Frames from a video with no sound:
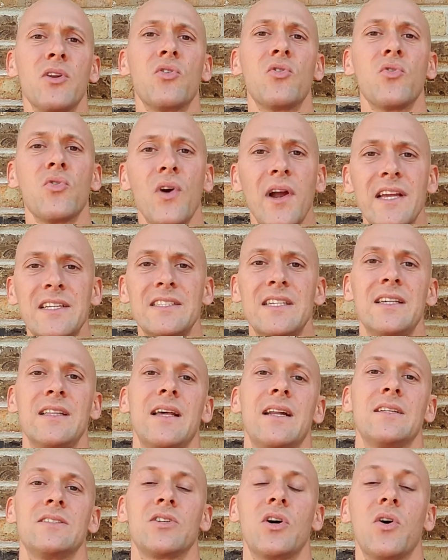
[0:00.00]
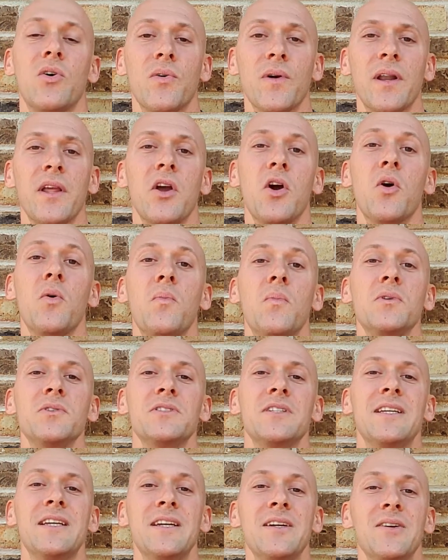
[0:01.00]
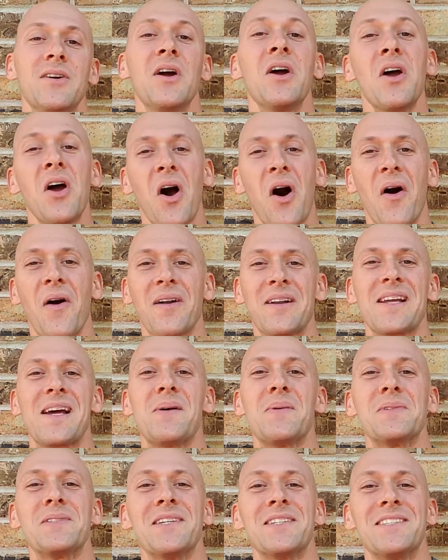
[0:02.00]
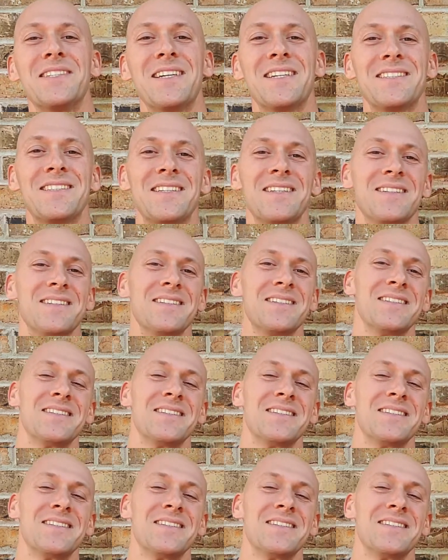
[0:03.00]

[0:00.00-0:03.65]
Crazy that it's already almost here. All right, I will talk to you guys later.